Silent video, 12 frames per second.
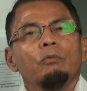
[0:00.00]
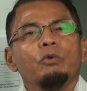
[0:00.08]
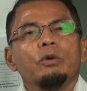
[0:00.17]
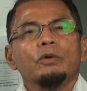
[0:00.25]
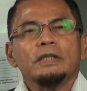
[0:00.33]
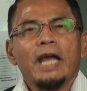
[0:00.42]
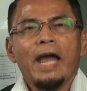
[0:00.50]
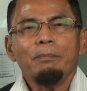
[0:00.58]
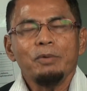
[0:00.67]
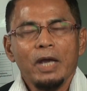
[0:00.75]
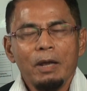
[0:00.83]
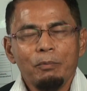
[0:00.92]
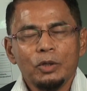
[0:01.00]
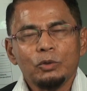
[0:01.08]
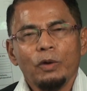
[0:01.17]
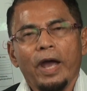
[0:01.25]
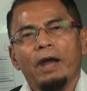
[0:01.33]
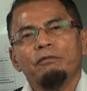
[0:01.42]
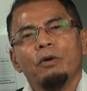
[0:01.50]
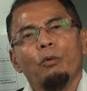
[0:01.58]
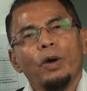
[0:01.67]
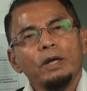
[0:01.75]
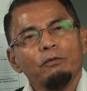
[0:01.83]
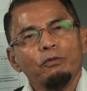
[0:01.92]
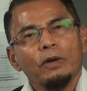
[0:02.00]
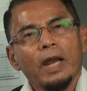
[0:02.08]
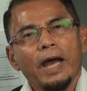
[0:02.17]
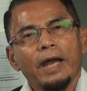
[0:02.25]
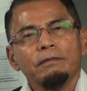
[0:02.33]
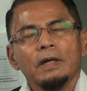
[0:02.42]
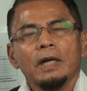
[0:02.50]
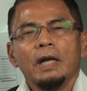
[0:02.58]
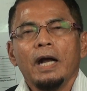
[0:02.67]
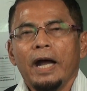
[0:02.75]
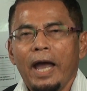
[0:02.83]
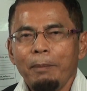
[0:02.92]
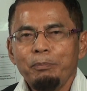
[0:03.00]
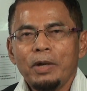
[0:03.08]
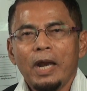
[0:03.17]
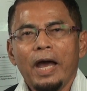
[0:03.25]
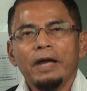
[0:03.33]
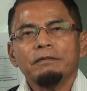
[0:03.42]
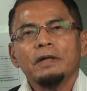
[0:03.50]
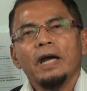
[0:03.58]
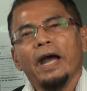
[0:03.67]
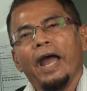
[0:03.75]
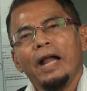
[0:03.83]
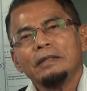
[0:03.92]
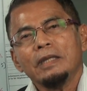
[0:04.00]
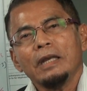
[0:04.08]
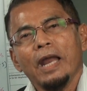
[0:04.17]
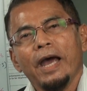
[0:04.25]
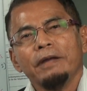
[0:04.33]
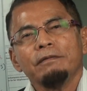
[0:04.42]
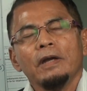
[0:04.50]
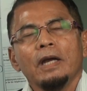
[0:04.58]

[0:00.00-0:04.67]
we would then be able to have a wonderful life, a happy life, a healthy life,